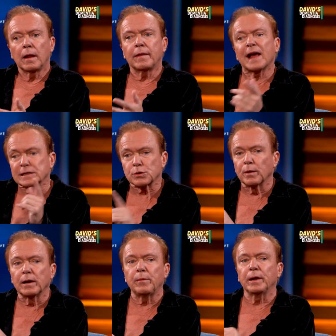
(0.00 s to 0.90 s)
That's
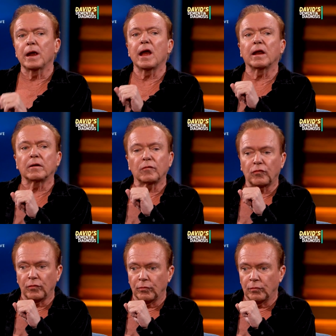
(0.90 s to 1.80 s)
when I began
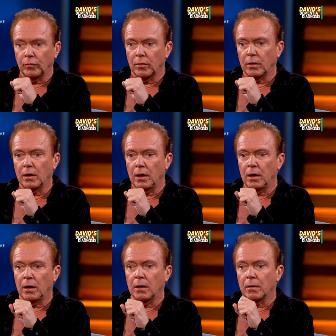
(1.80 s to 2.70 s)
to
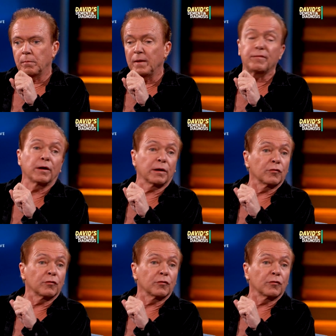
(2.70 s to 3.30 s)
uh, be very